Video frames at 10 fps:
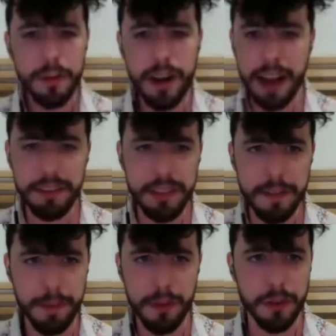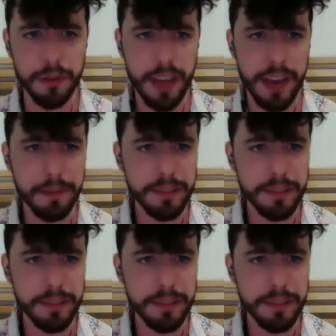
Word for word: I love both those games.